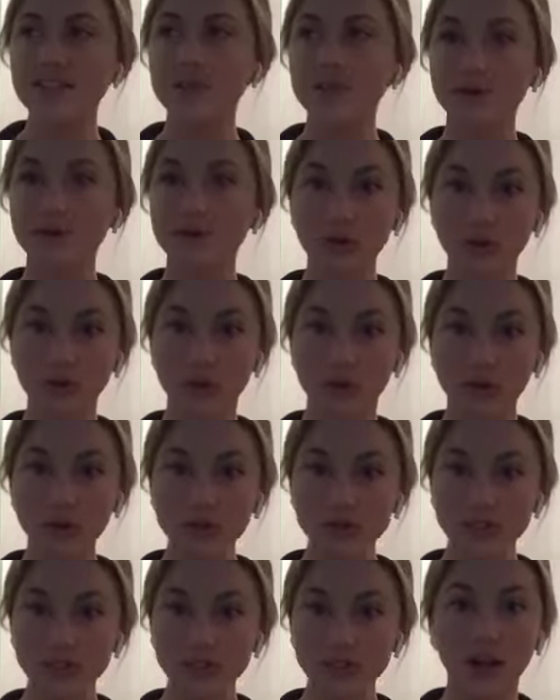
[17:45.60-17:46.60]
depends on what their
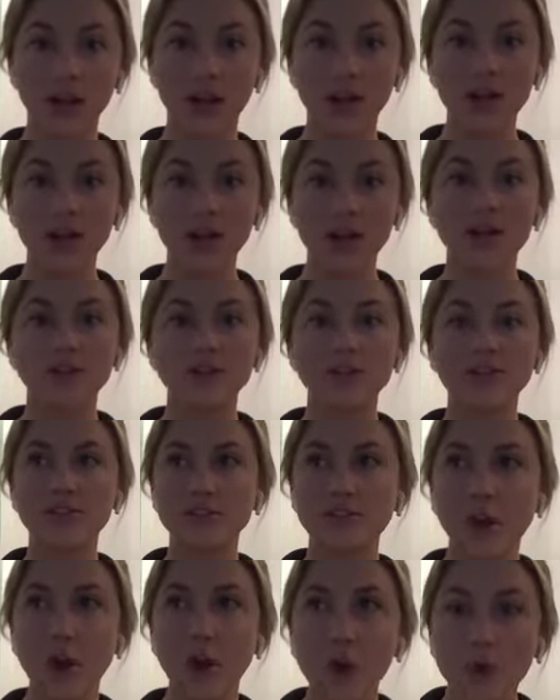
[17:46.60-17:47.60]
goals are.
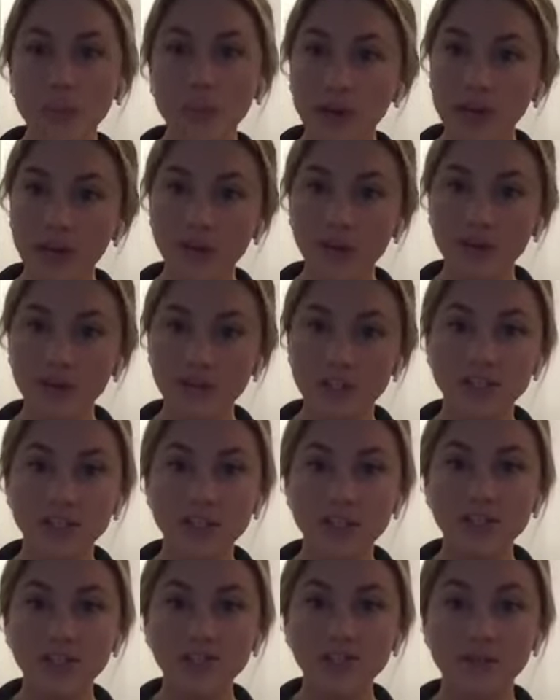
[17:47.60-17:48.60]
So many
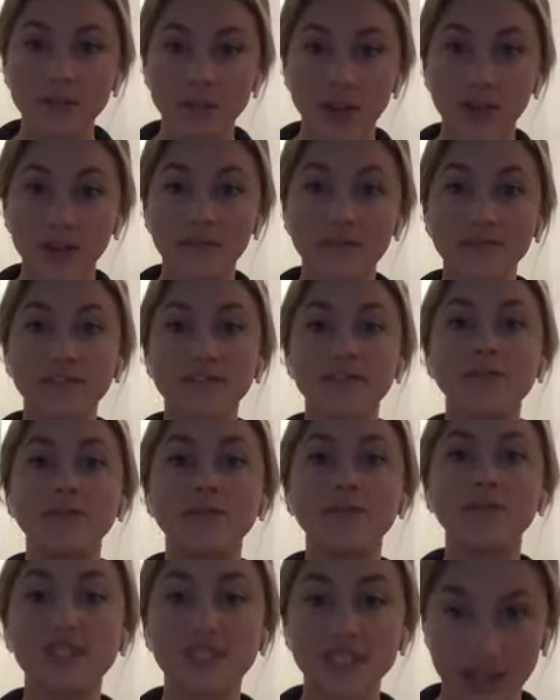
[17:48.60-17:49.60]
Norwegians love
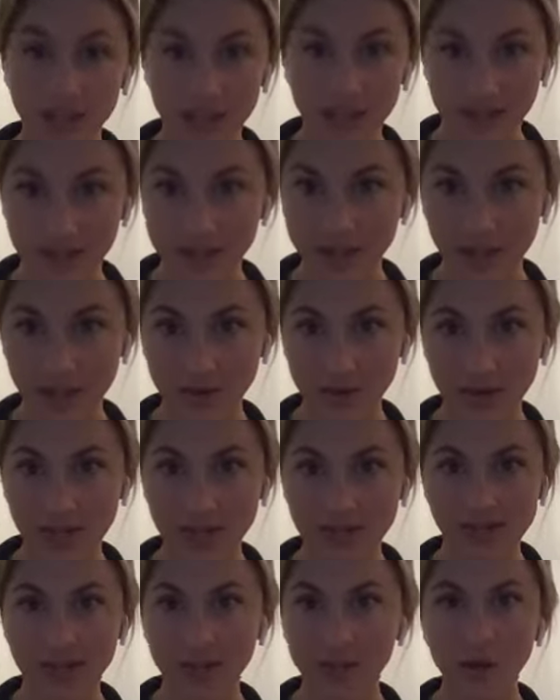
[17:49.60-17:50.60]
to study in the
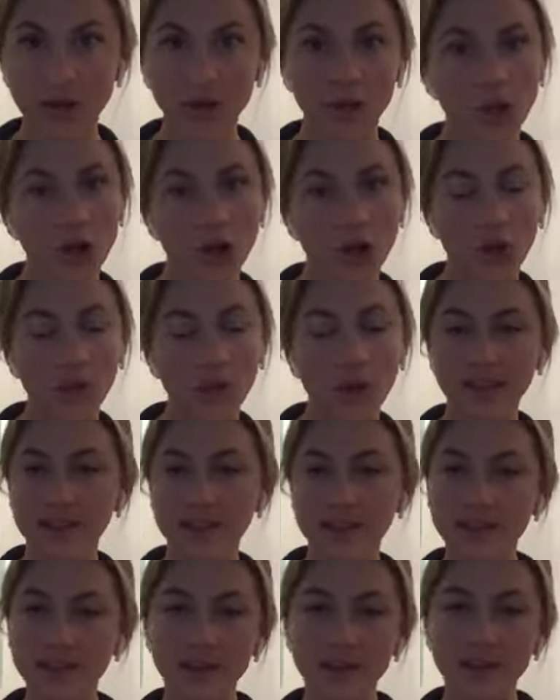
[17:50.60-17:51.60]
US. They want to go
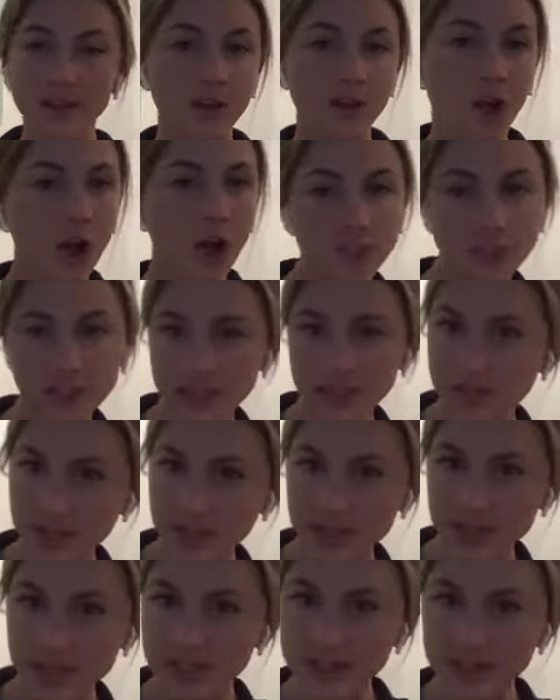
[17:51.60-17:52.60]
and get the college
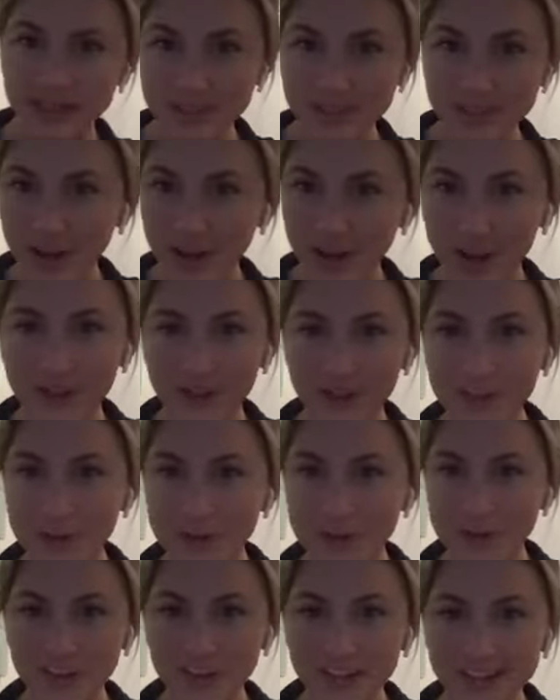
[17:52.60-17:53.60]
experience that they saw in
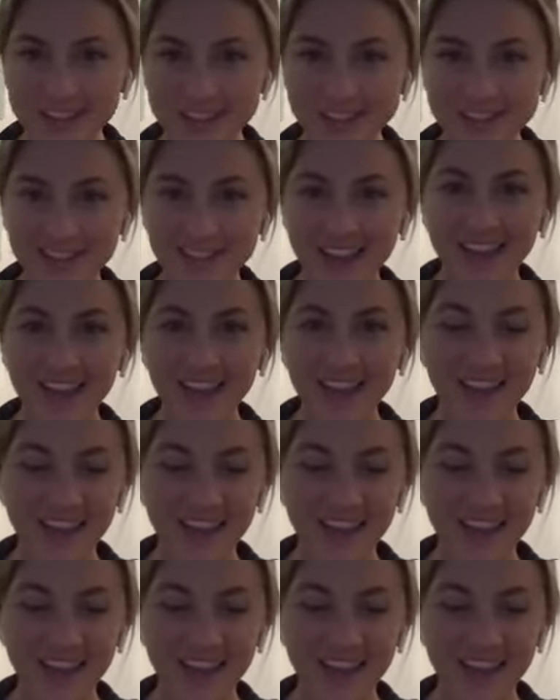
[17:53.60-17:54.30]
the movies